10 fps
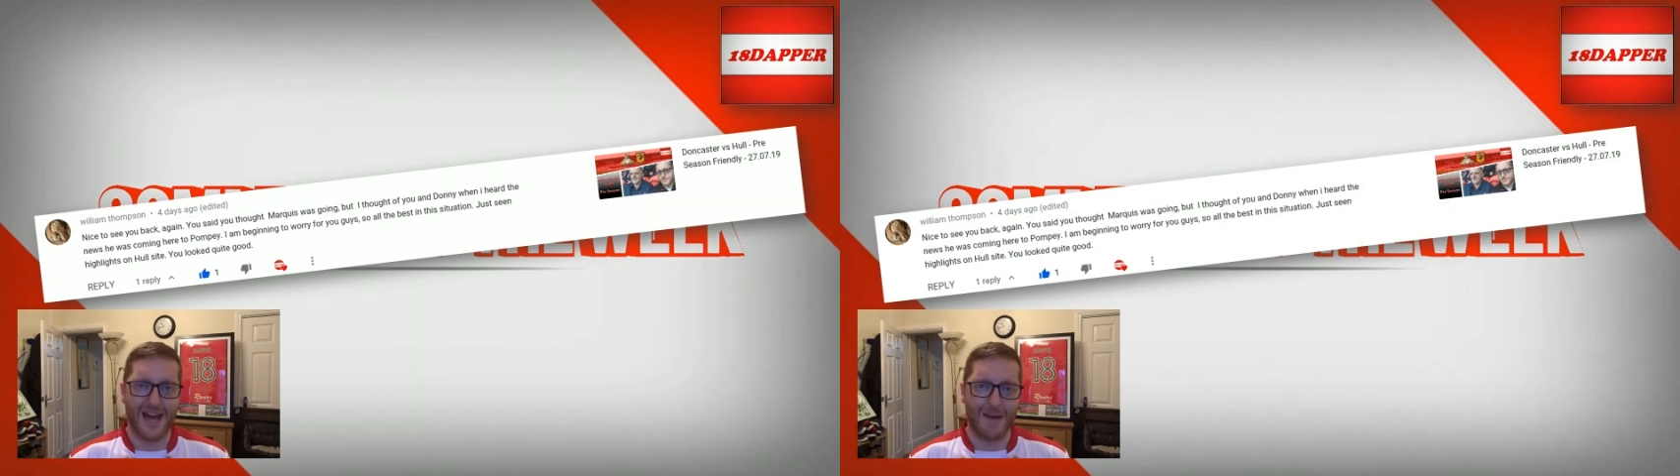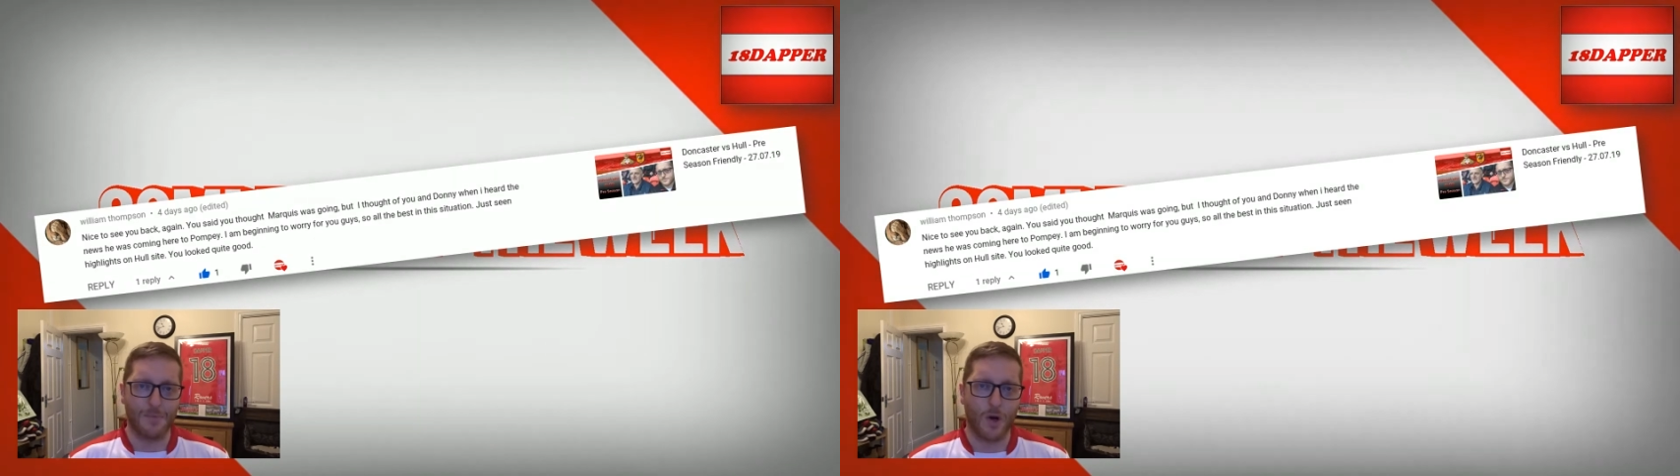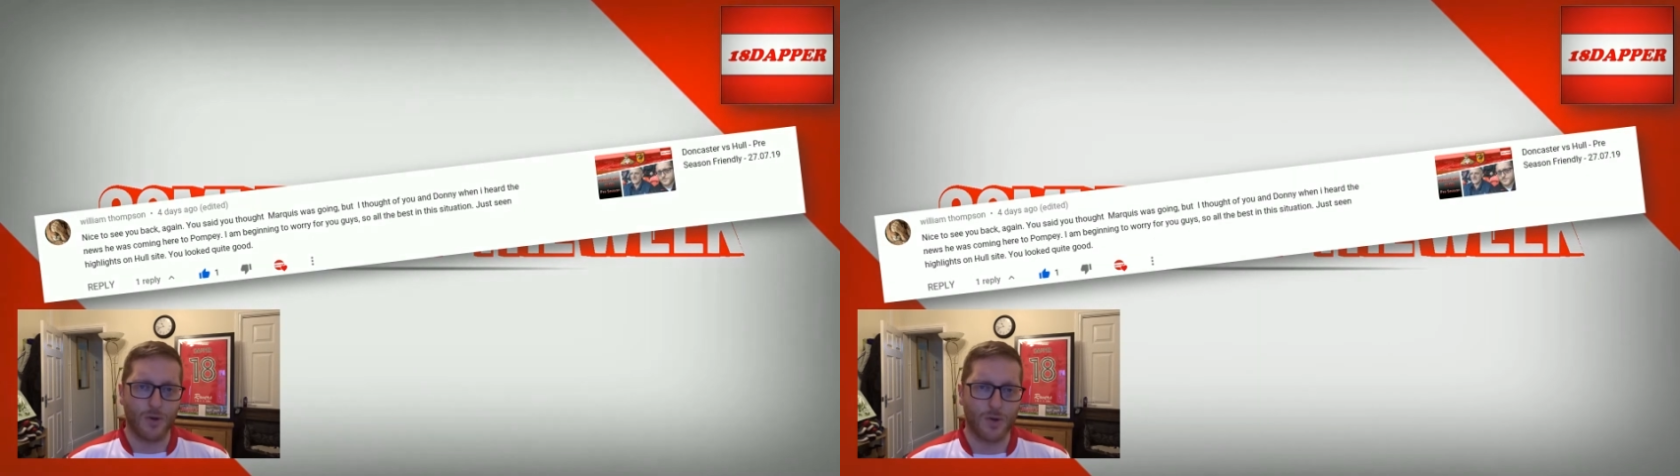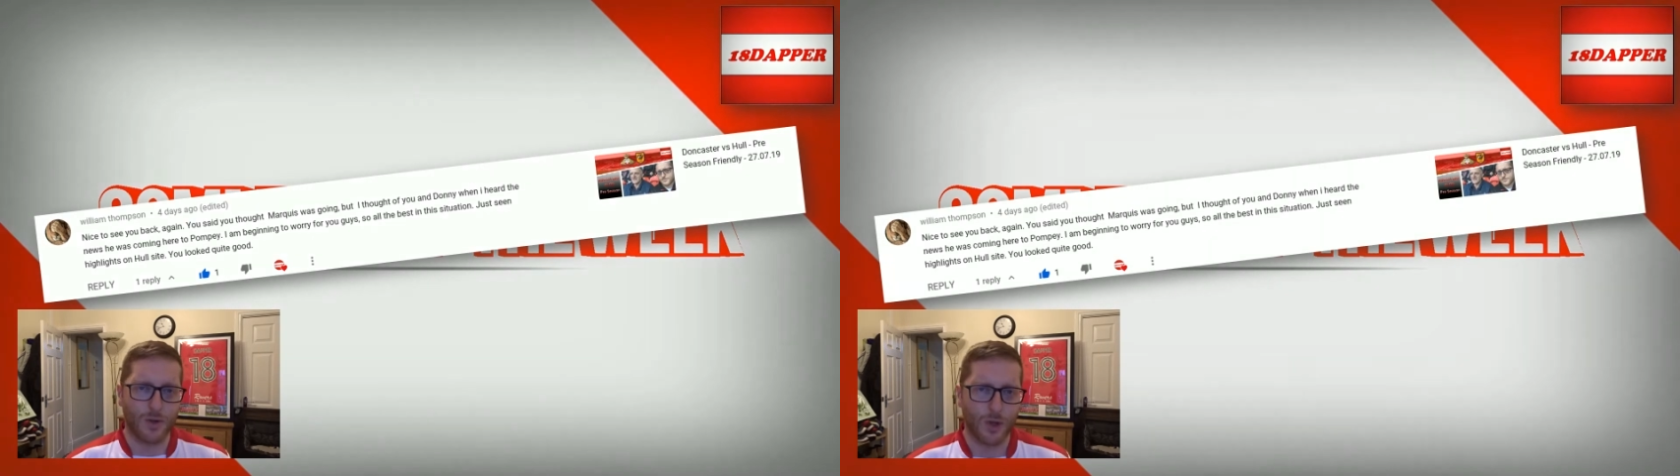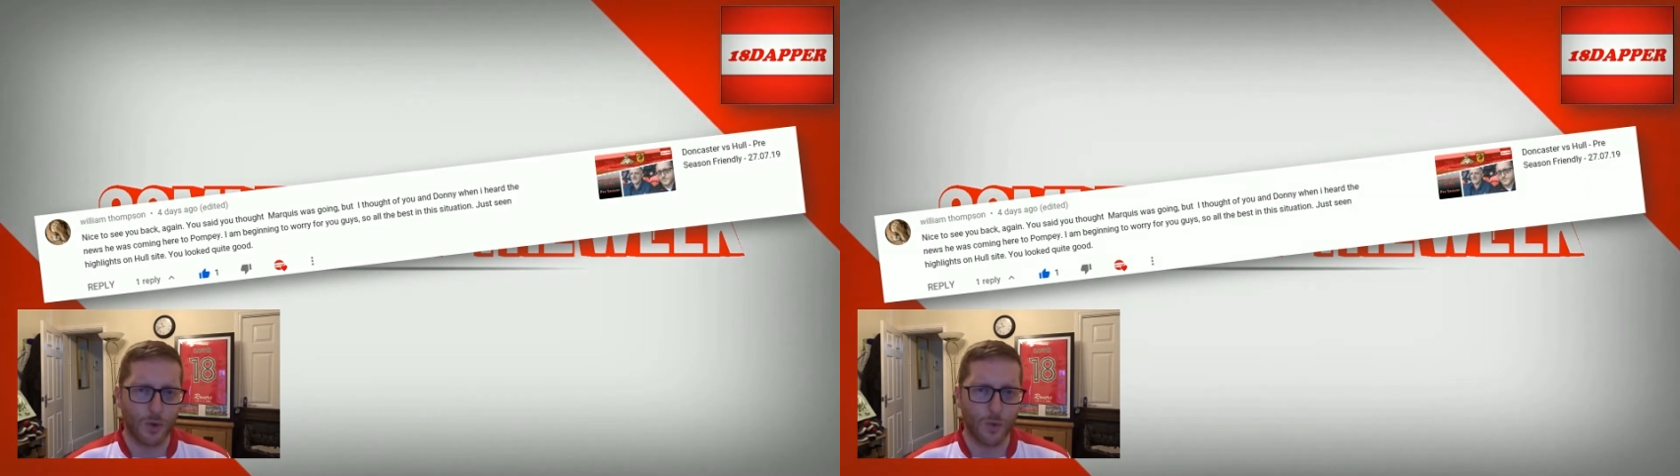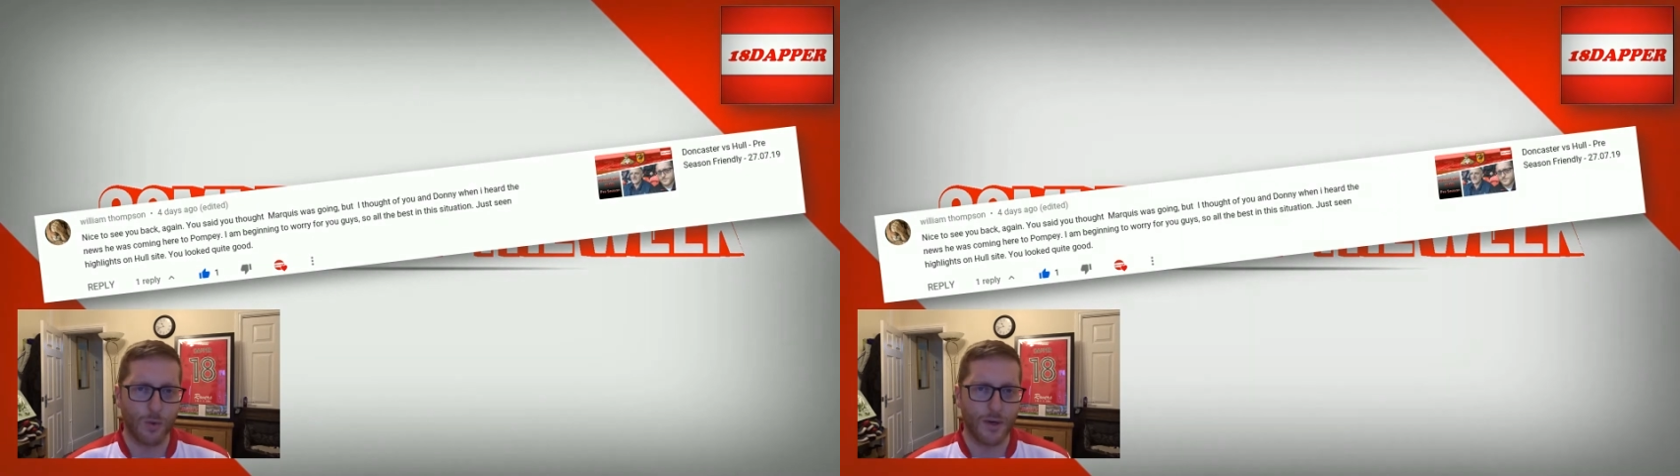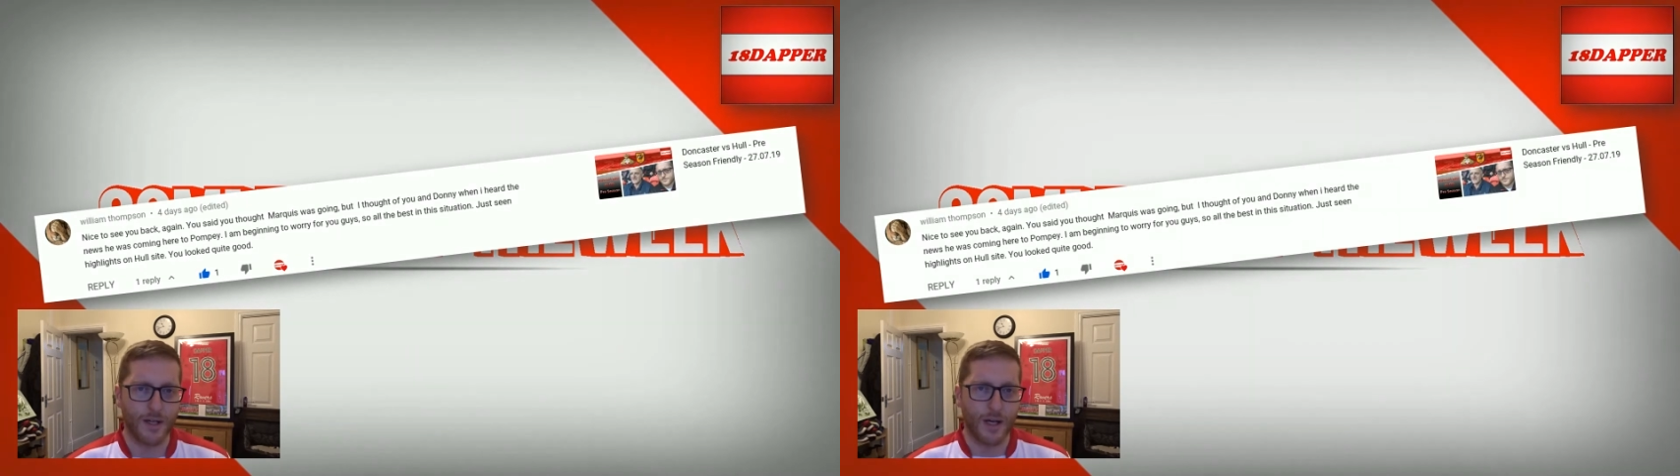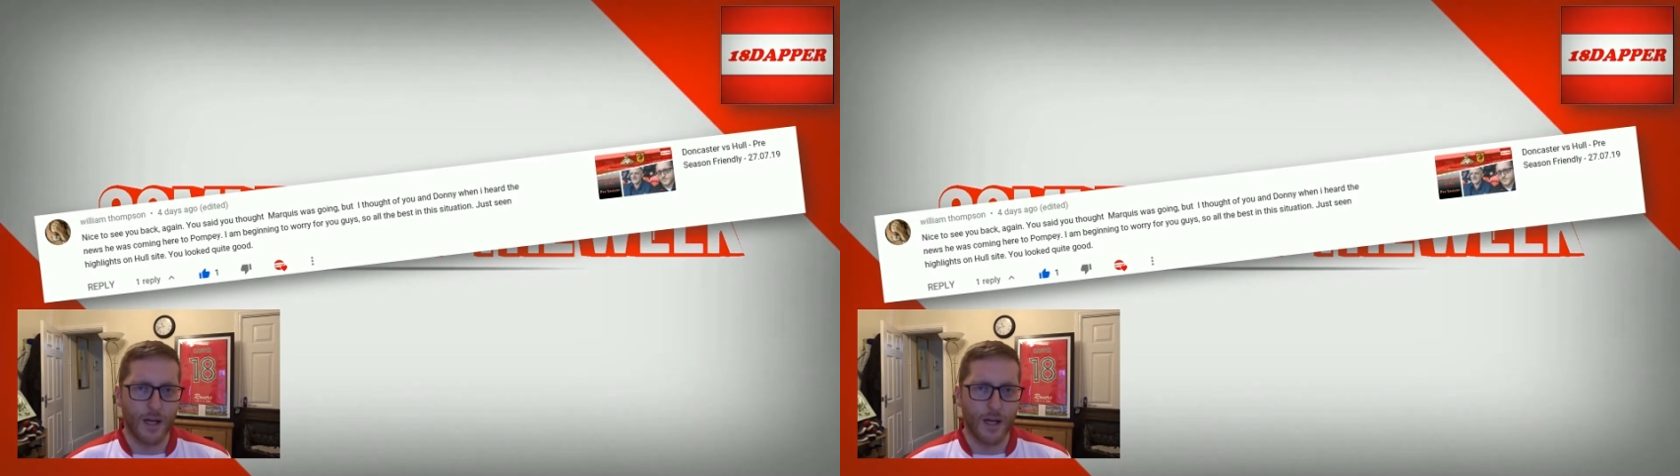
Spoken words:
I'm not too worried